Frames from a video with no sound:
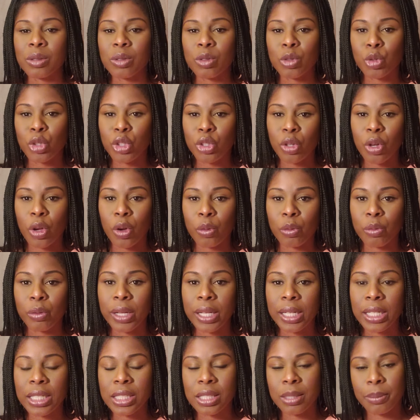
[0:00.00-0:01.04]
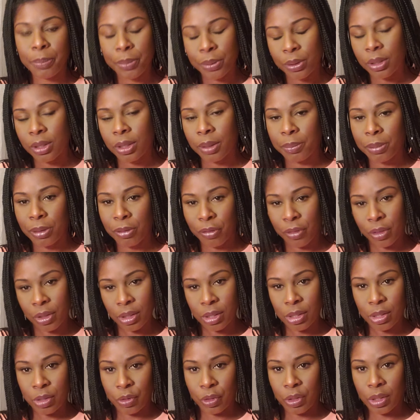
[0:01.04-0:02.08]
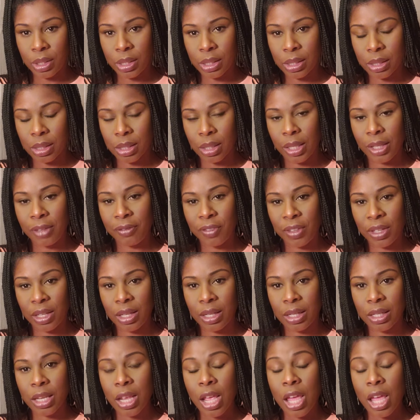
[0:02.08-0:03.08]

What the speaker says: you know, ready to put up the funds for this event.